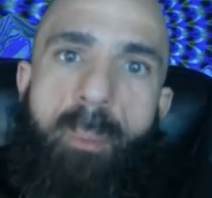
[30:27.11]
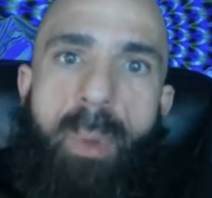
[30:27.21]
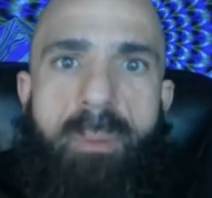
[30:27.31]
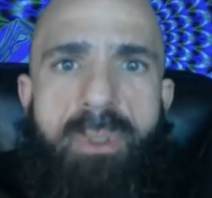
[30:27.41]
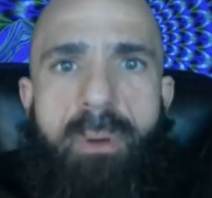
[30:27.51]

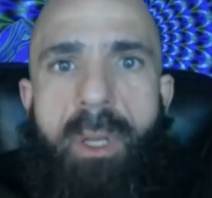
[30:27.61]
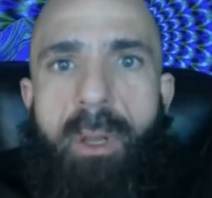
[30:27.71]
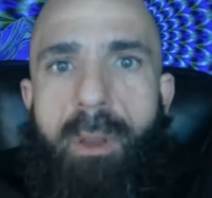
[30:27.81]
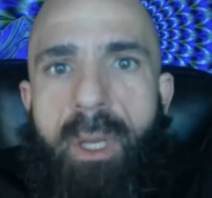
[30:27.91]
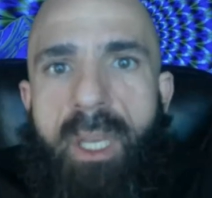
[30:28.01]
But I'm still gonna
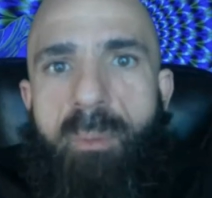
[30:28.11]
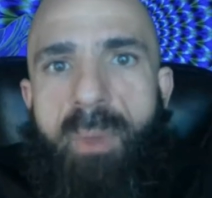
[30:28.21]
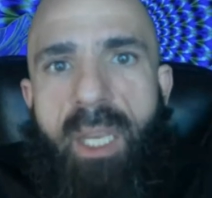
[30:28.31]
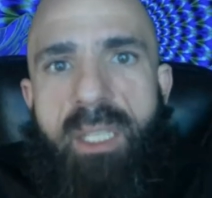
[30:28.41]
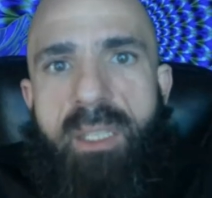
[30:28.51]
look at him
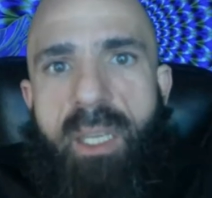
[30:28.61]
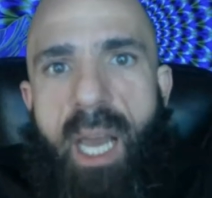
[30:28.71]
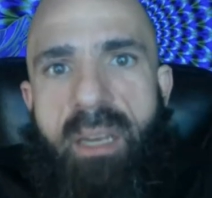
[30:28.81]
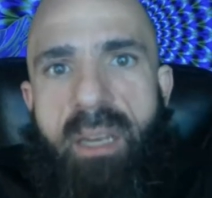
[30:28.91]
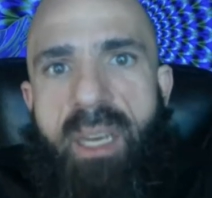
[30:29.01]
like he's a
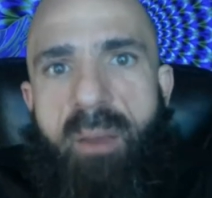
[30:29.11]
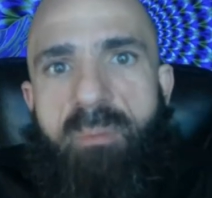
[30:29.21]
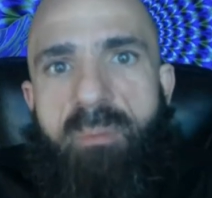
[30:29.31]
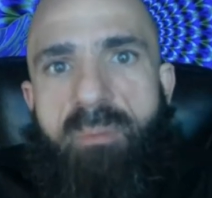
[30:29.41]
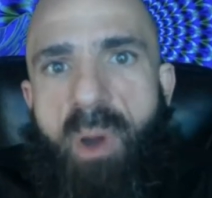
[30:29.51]

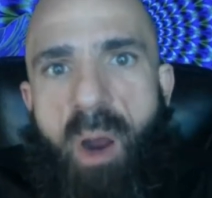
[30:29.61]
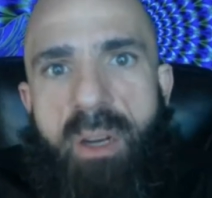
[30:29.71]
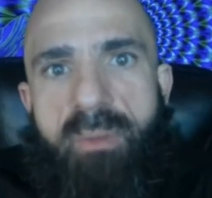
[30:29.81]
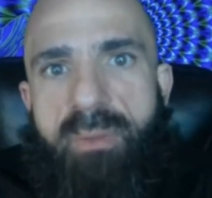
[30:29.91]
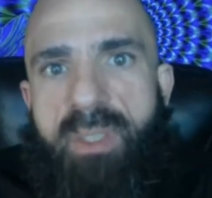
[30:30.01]
goddamn part
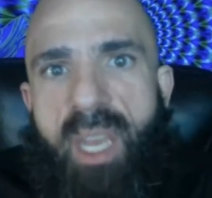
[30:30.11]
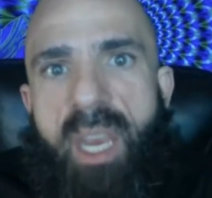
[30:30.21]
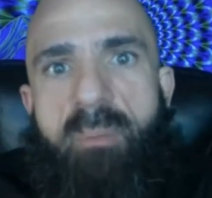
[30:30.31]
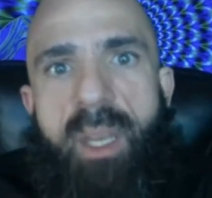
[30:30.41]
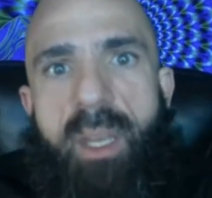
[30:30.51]
of the
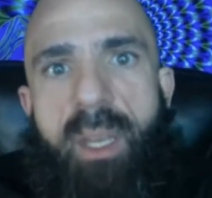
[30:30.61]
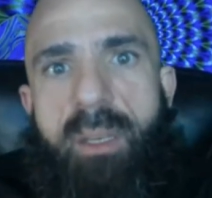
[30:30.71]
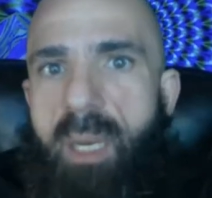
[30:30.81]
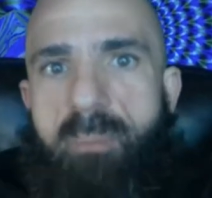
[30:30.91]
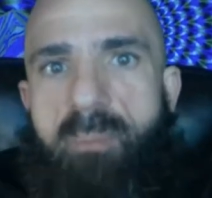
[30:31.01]
same
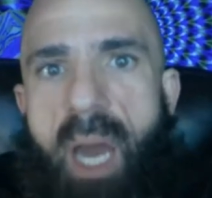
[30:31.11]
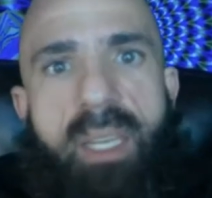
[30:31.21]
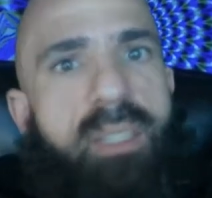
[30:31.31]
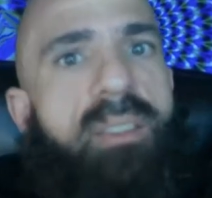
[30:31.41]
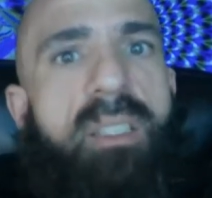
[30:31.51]

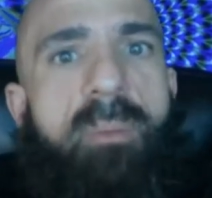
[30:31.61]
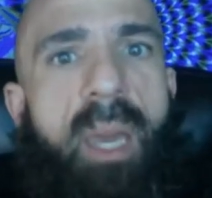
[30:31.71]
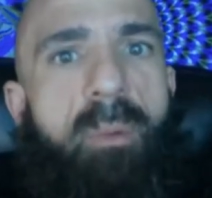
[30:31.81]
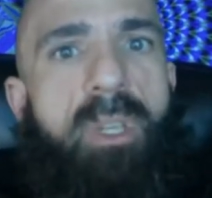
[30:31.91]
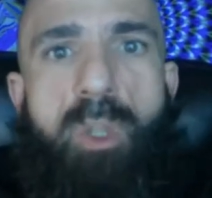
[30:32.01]
demonic system
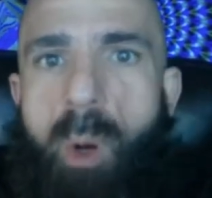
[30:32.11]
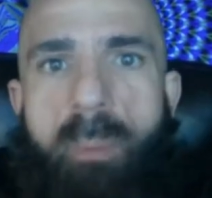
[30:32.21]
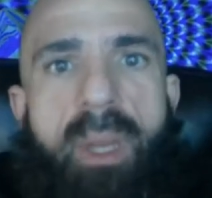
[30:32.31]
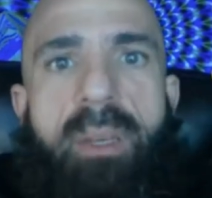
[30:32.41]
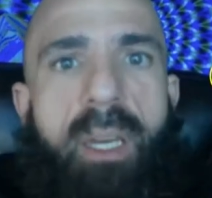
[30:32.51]
that was
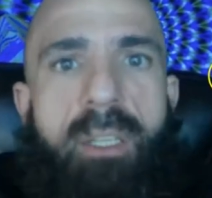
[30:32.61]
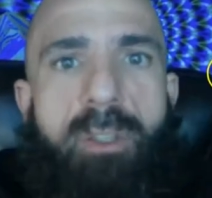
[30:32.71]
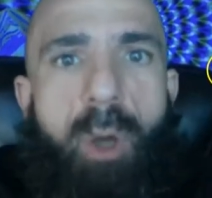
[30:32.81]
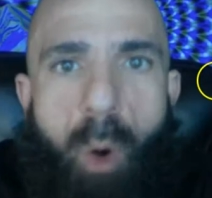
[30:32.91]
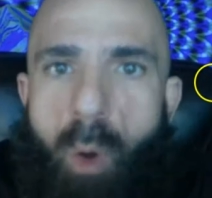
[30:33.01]
tormenting us
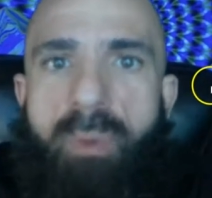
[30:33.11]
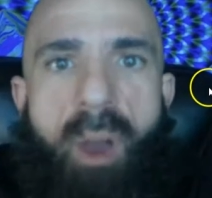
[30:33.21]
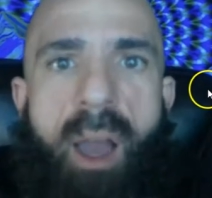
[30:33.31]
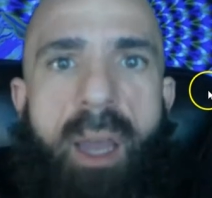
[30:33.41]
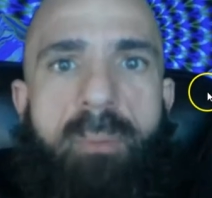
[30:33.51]
the whole
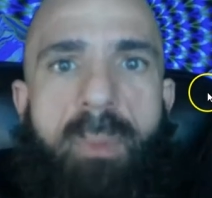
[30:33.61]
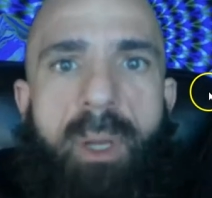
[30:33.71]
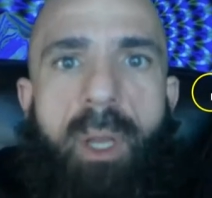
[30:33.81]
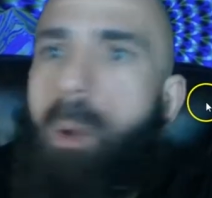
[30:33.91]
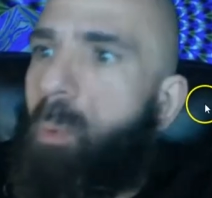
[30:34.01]
time.
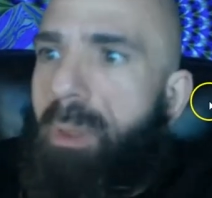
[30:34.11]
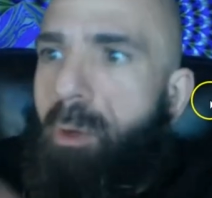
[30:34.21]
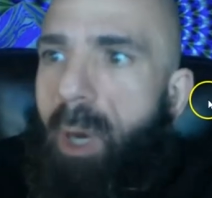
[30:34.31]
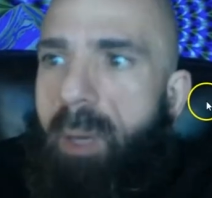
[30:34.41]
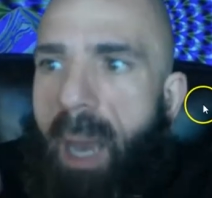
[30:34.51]
With
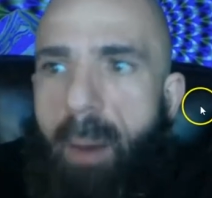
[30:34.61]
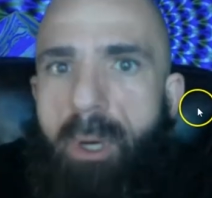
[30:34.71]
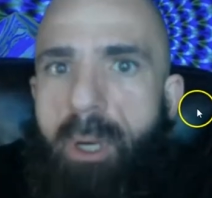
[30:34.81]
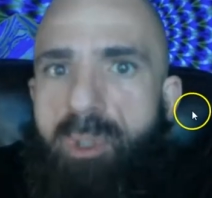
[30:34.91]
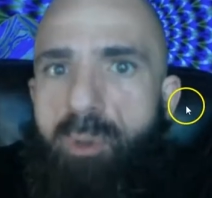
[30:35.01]
great power
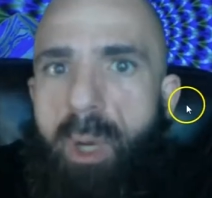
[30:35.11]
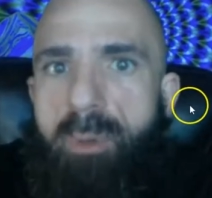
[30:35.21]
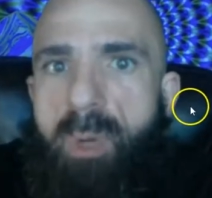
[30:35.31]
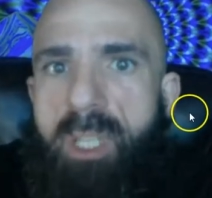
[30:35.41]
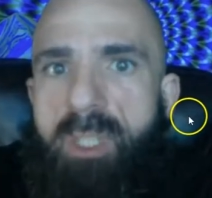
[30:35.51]
comes great
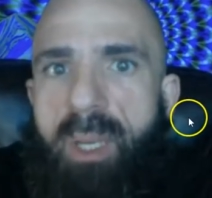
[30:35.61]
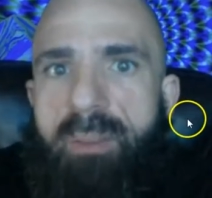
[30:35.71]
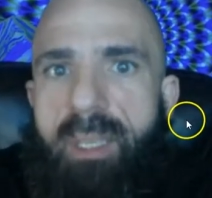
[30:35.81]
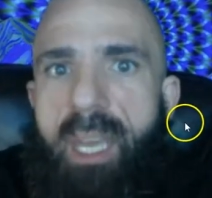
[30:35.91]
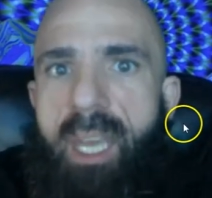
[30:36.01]

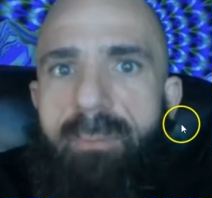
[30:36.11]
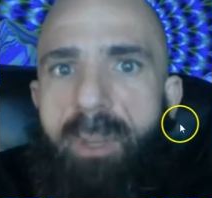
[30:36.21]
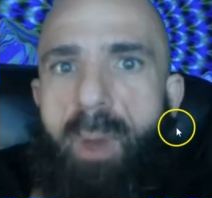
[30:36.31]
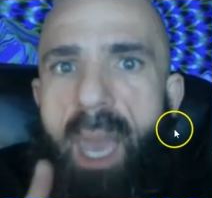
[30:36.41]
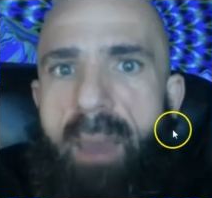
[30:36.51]
responsibility. If
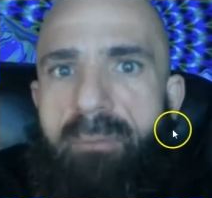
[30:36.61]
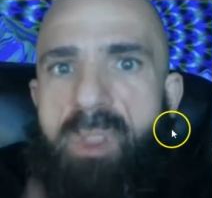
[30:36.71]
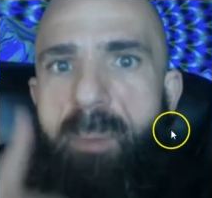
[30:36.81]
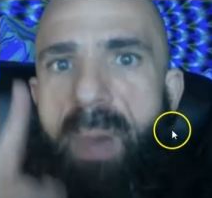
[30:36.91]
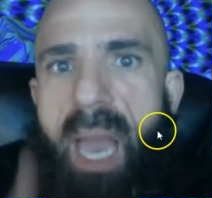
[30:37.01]
you have
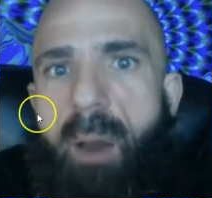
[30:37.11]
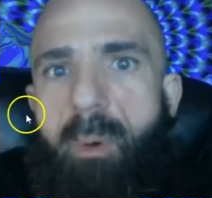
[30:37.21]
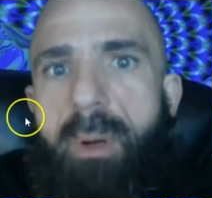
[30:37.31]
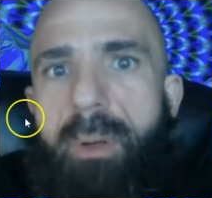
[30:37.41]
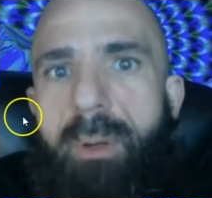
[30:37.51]
the
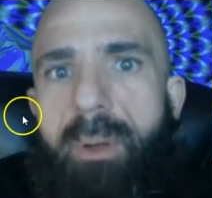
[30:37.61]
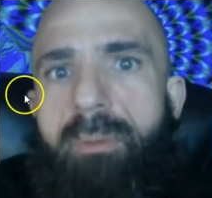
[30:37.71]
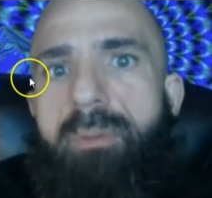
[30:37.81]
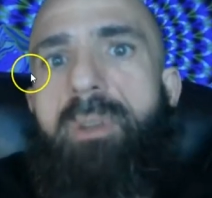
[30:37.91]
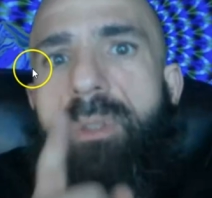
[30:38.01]
power
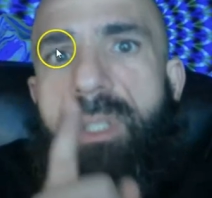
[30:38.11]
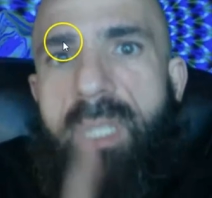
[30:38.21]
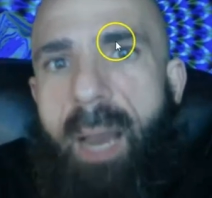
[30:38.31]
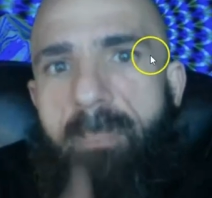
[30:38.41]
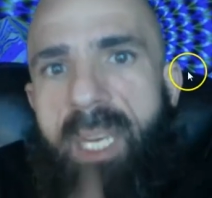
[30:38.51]
to
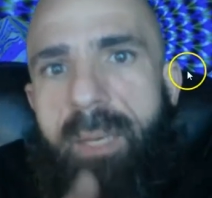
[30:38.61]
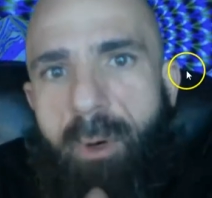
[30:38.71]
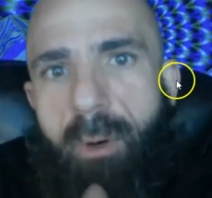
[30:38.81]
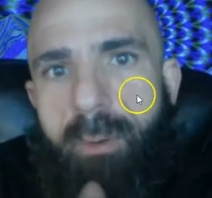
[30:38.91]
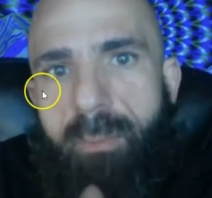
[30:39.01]
stop
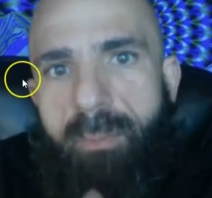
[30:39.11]
evil,